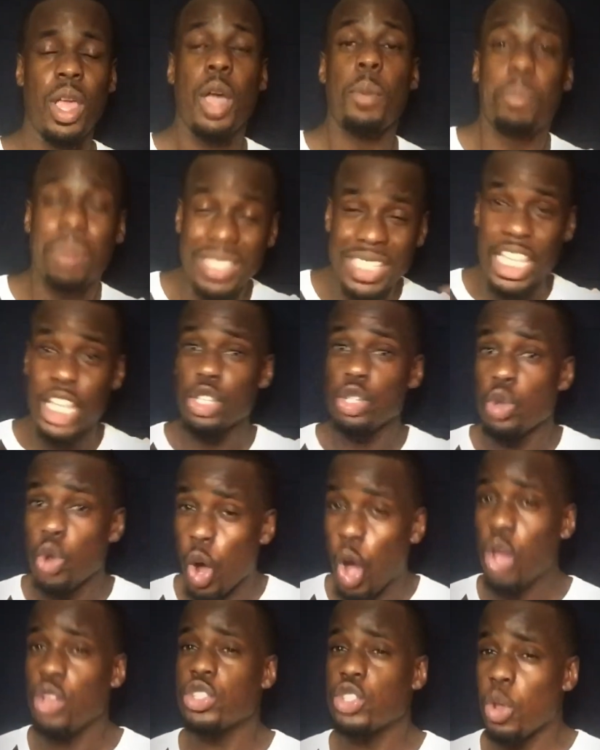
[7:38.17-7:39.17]
but then you
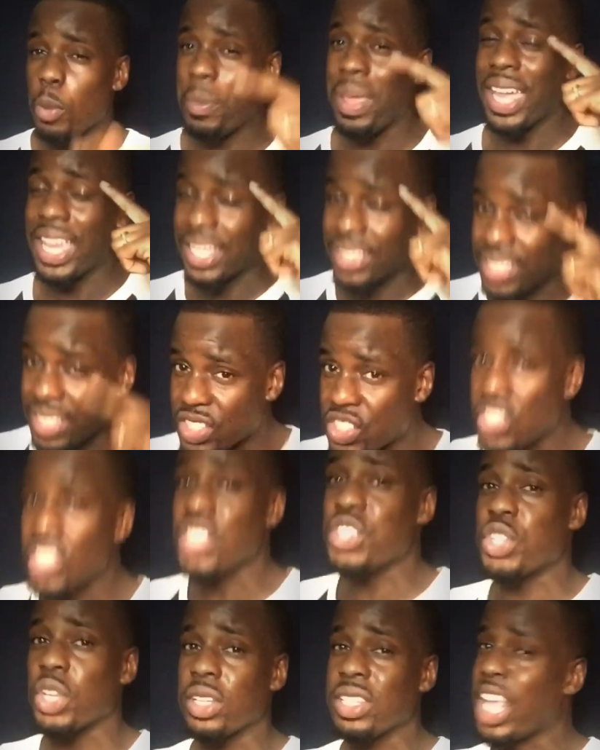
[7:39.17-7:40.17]
also make a
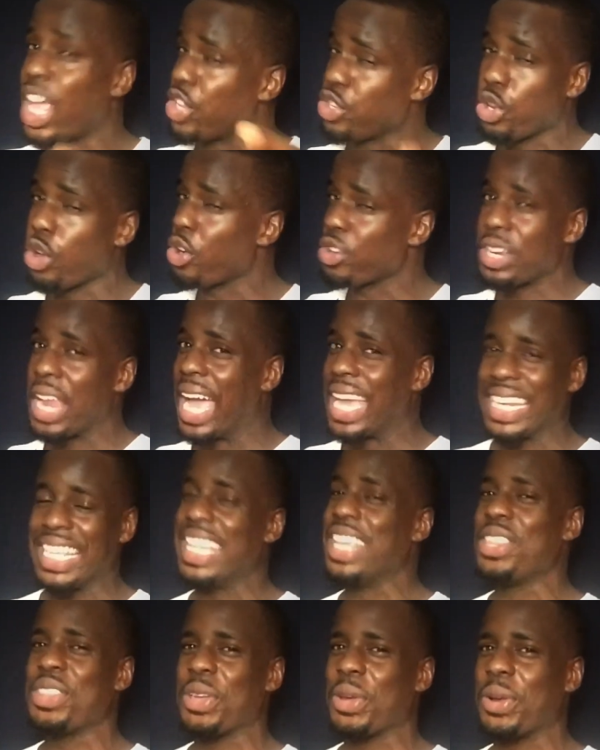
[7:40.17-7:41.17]
decision that you're not
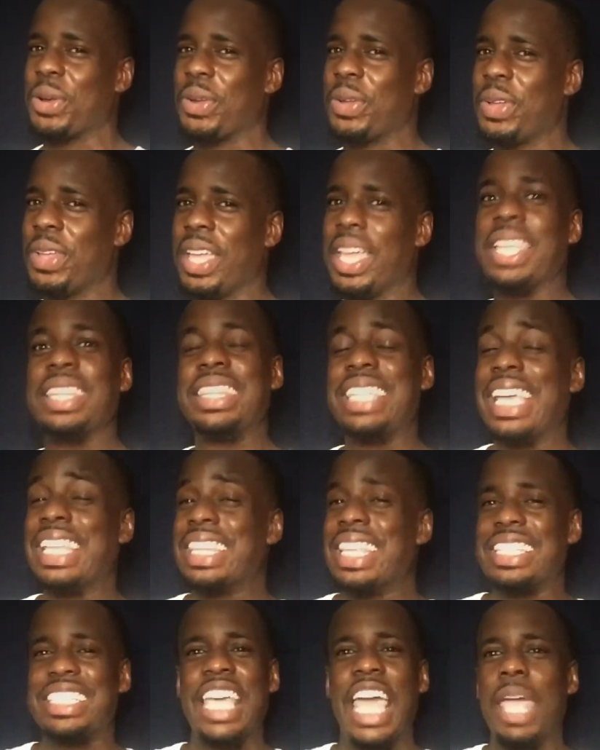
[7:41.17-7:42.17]
either, then
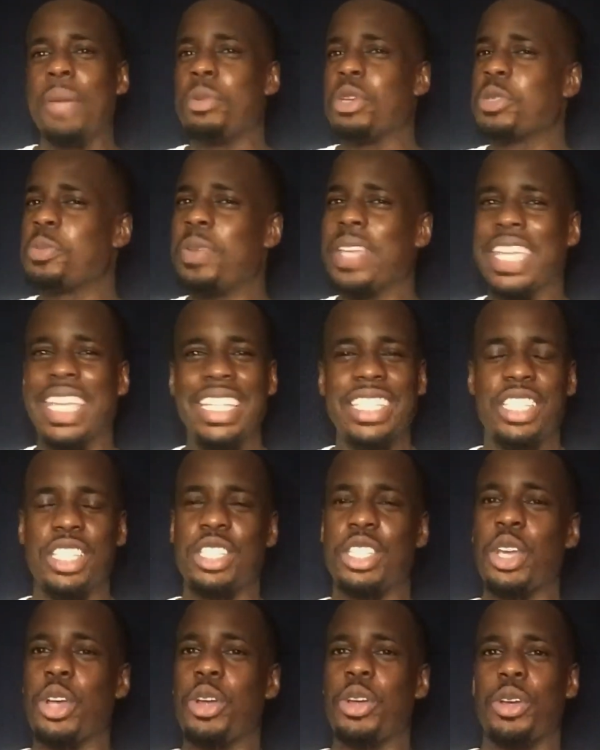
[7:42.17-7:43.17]
the tables begin to
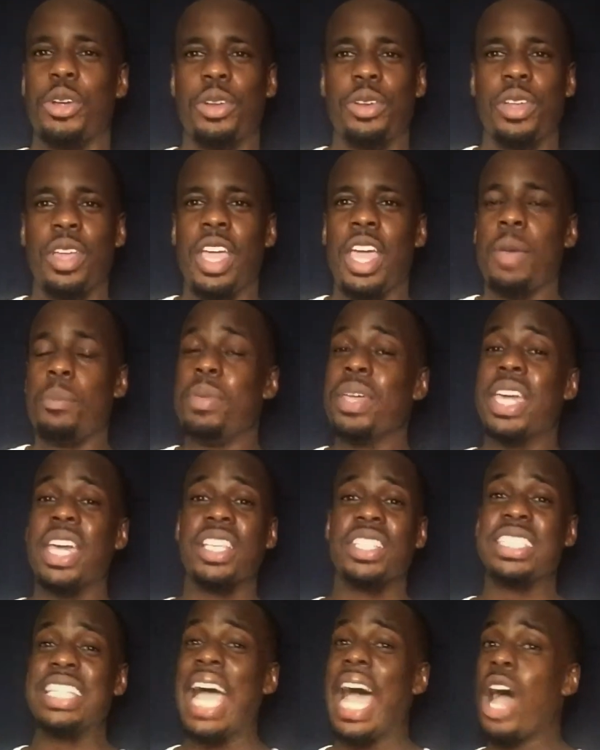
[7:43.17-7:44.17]
turn.
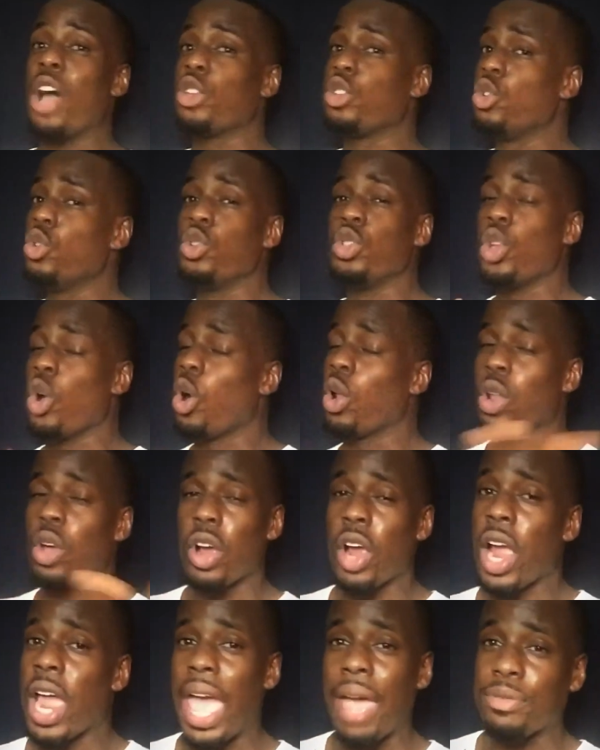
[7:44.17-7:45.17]
Because now you no
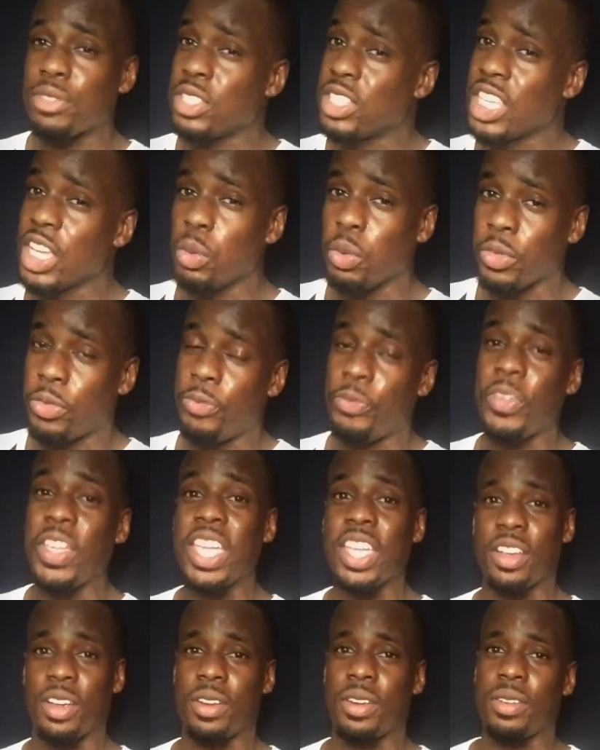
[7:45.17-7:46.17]
longer have to deal with
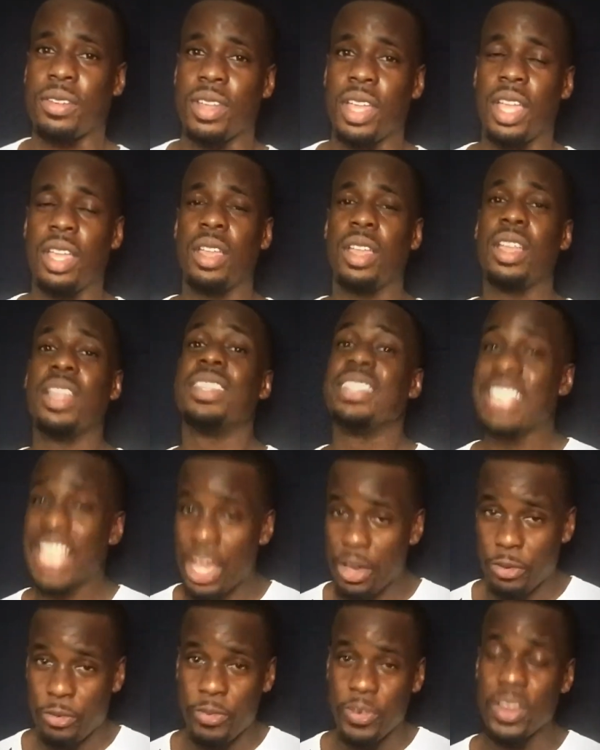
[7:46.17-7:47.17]
fear.
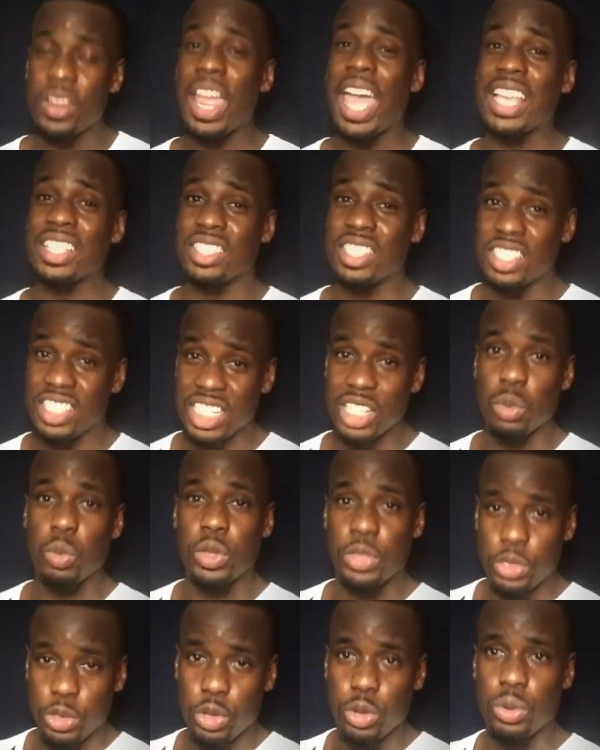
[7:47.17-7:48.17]
Now fear has to deal
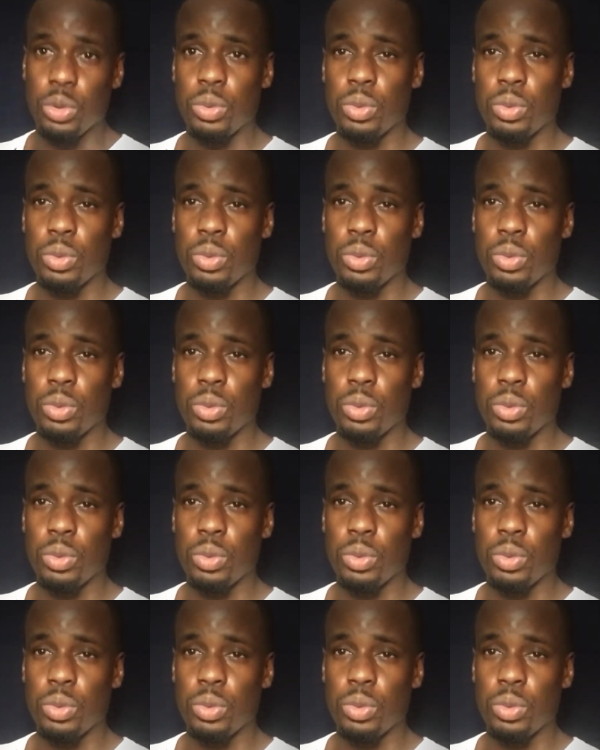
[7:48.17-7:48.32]
with you.